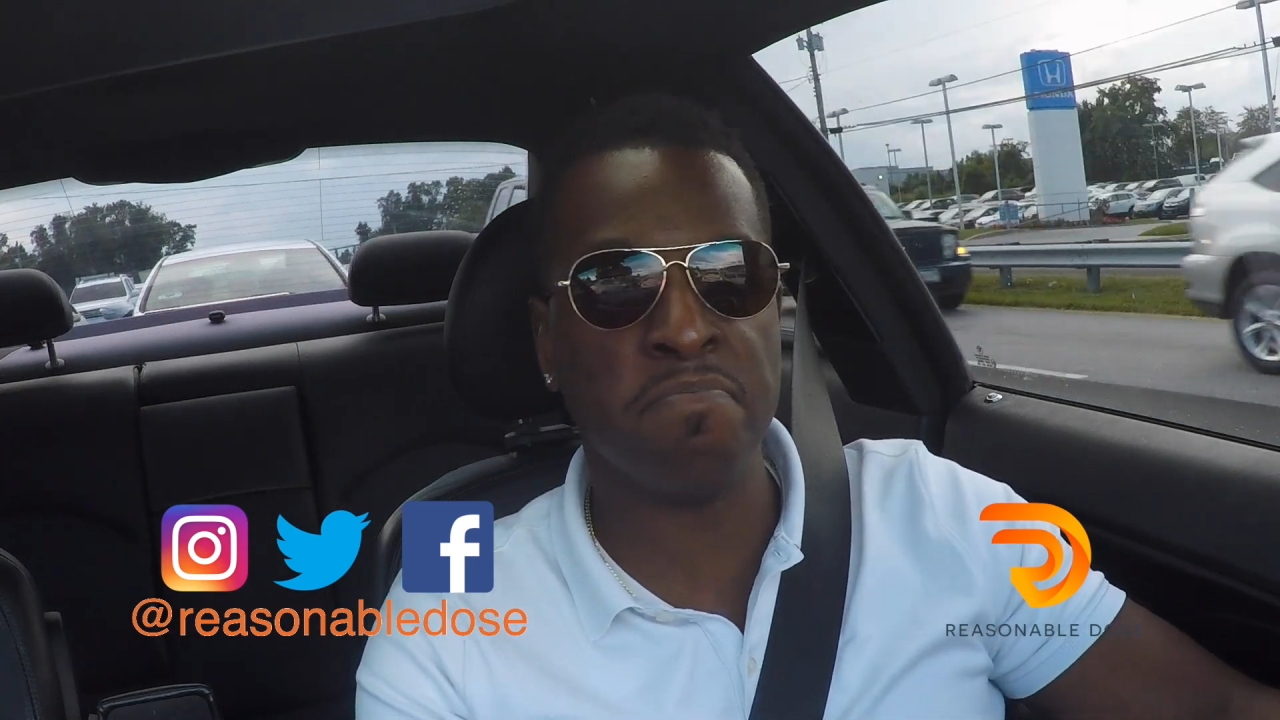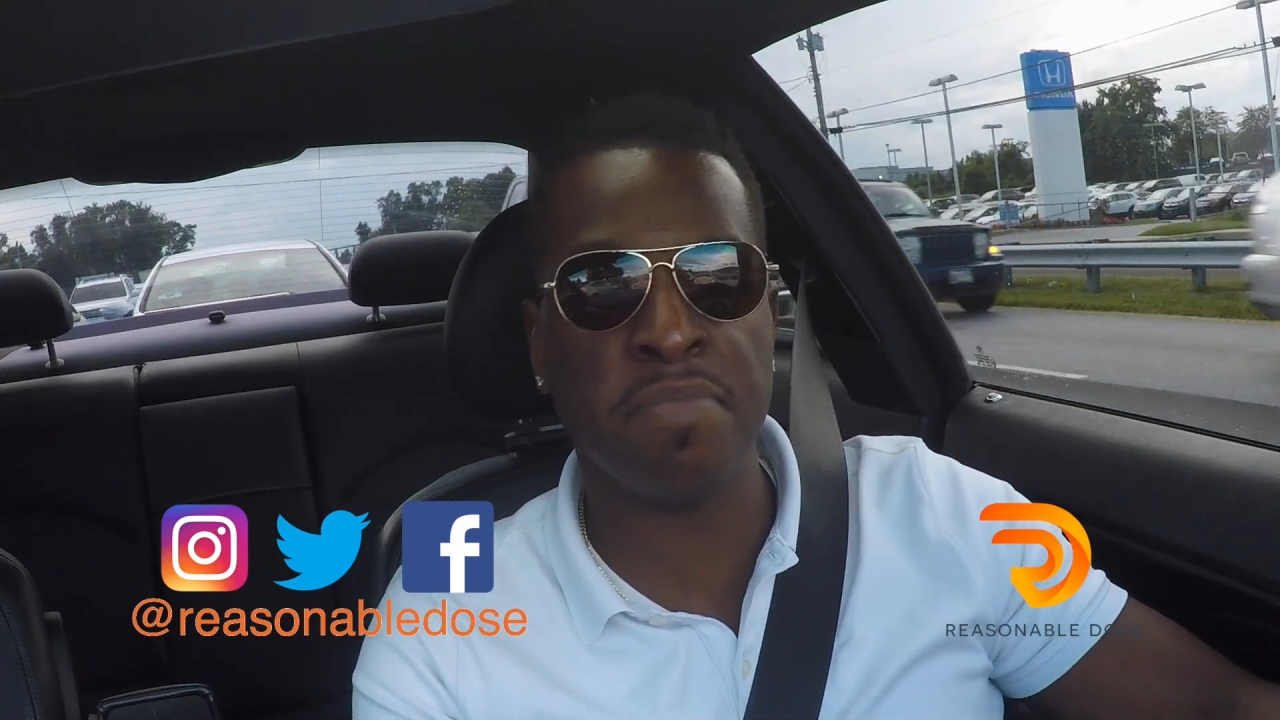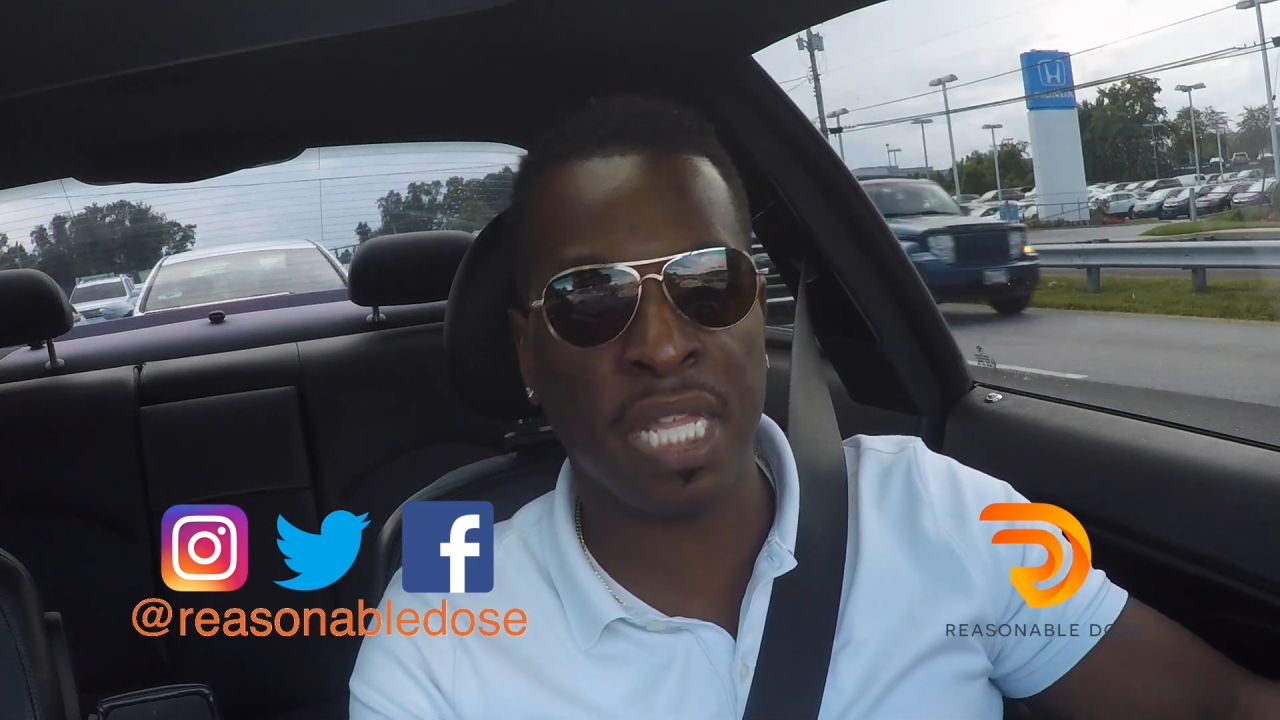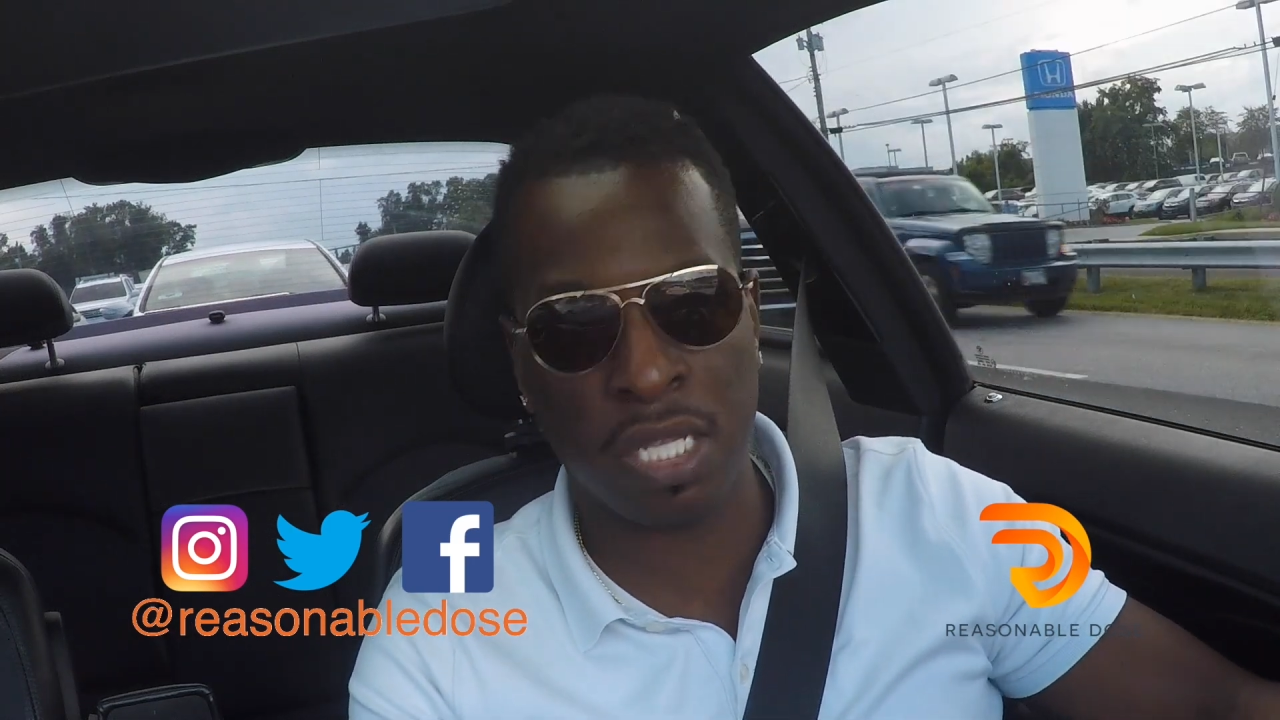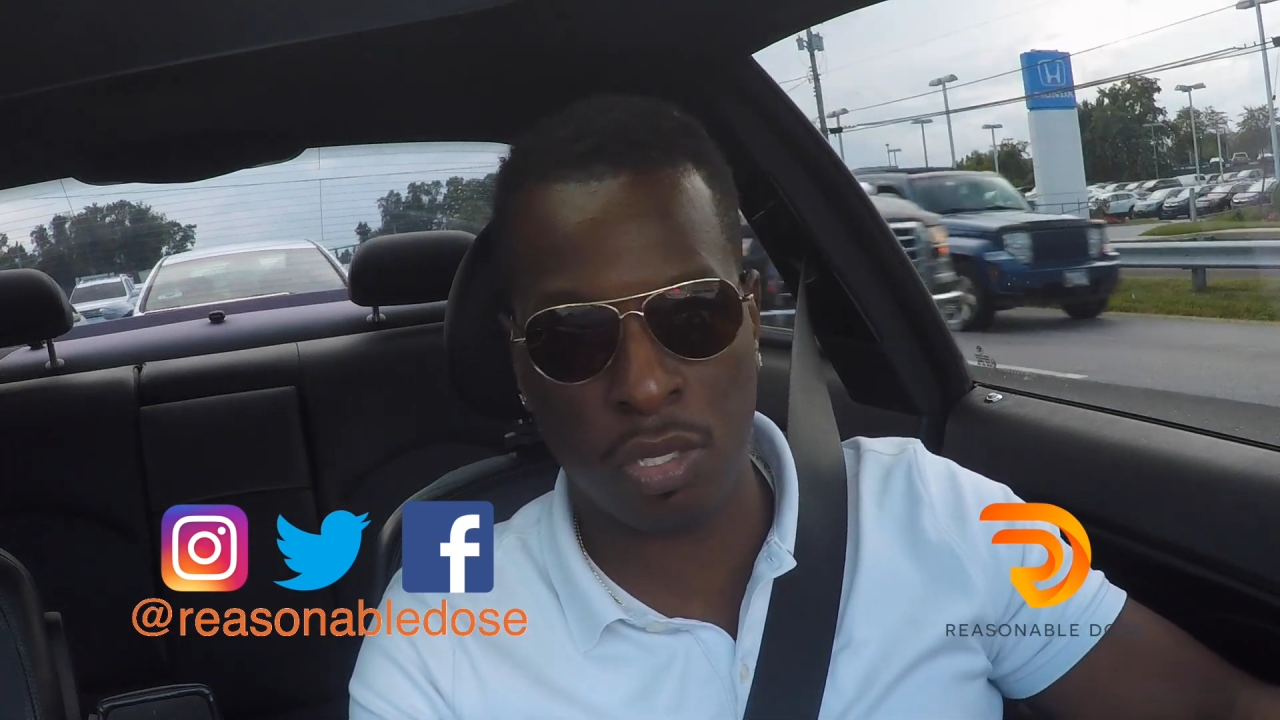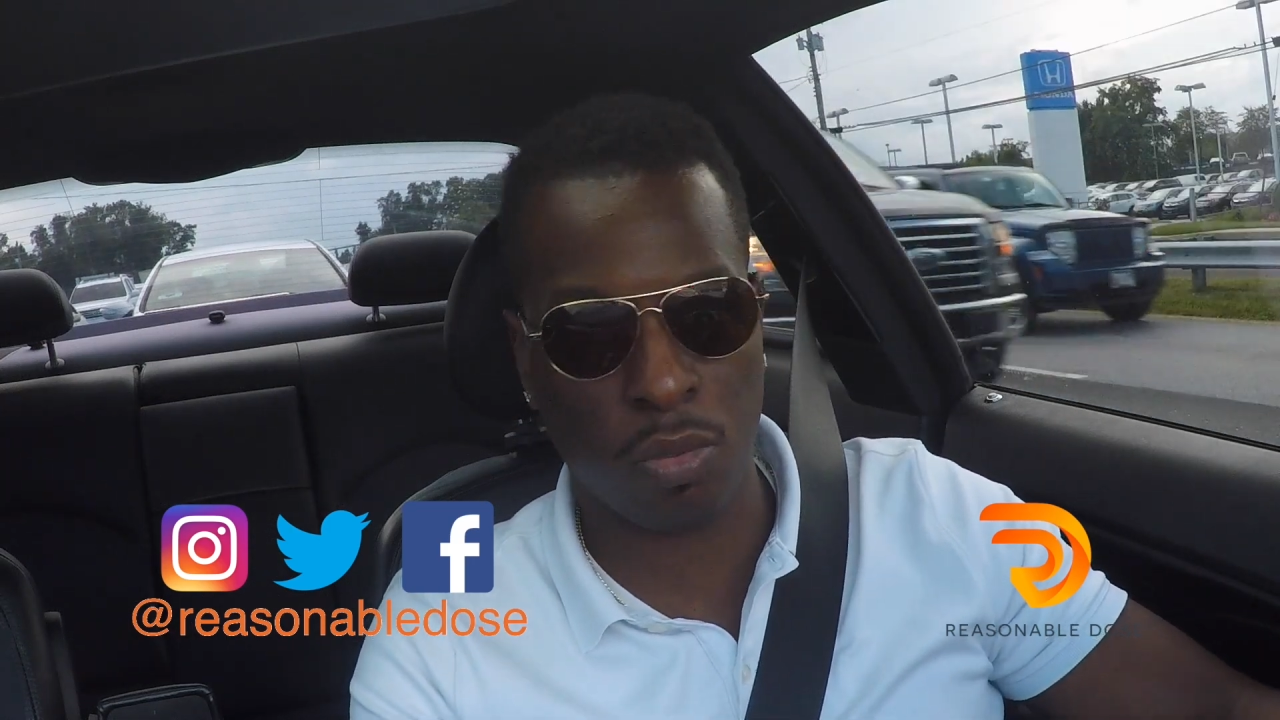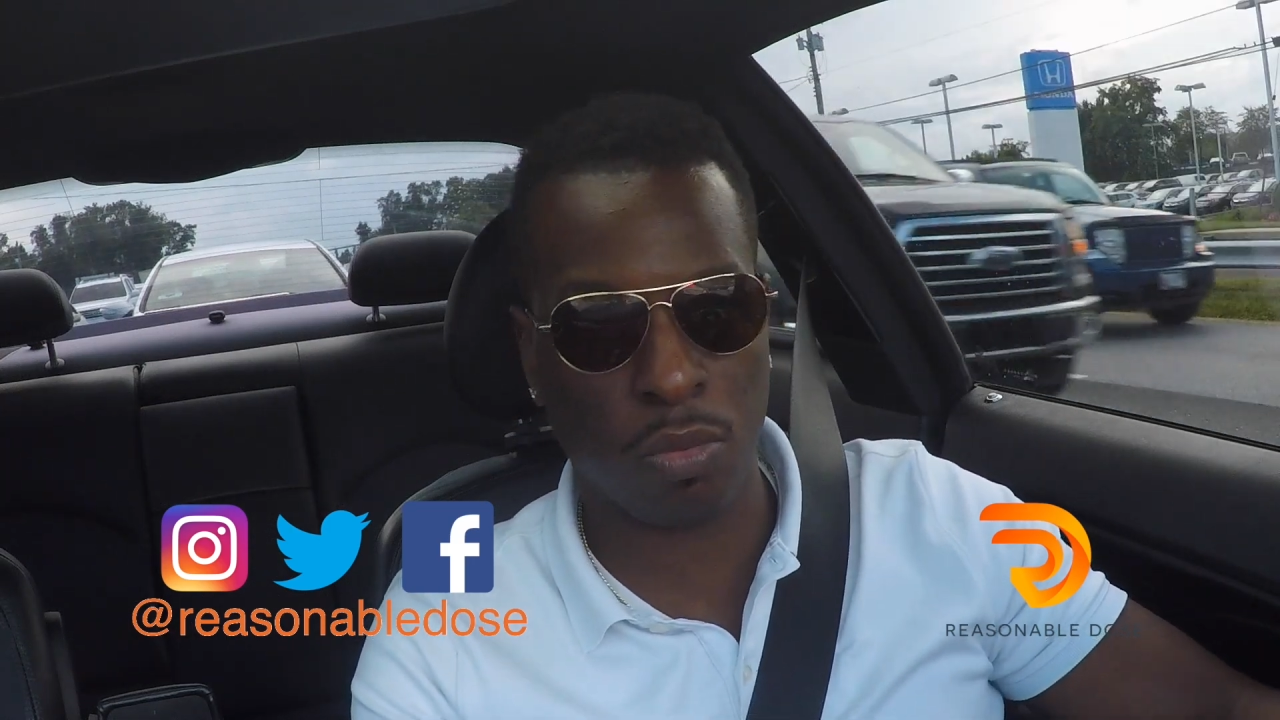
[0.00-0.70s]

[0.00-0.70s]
menu.